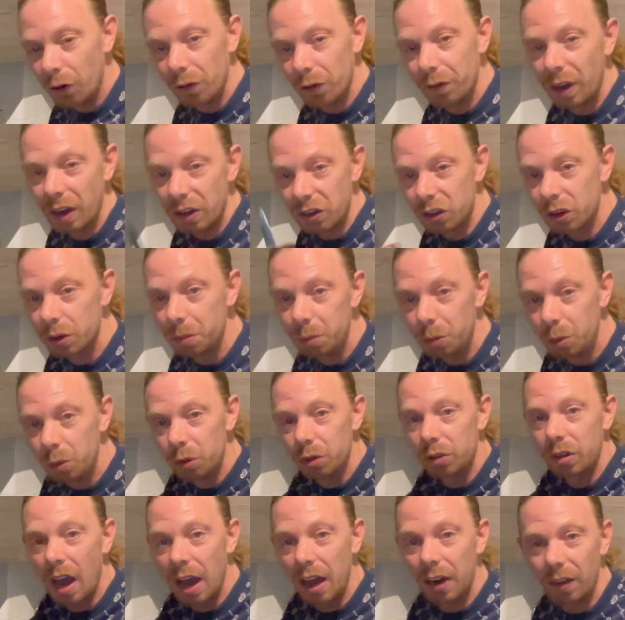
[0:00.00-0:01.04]
vegetables
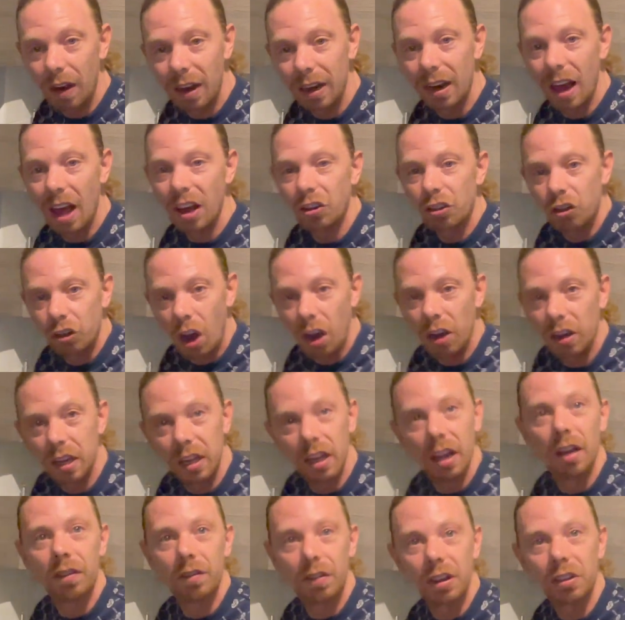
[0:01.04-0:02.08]
going around, like
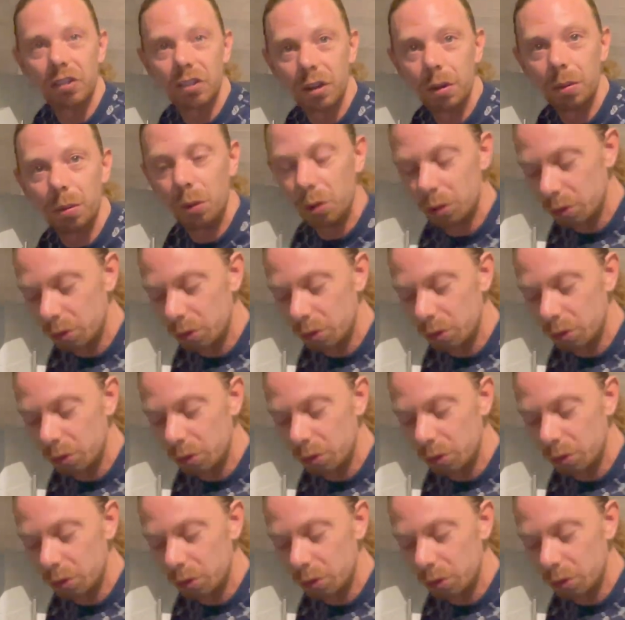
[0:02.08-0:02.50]
chunkier vegetables with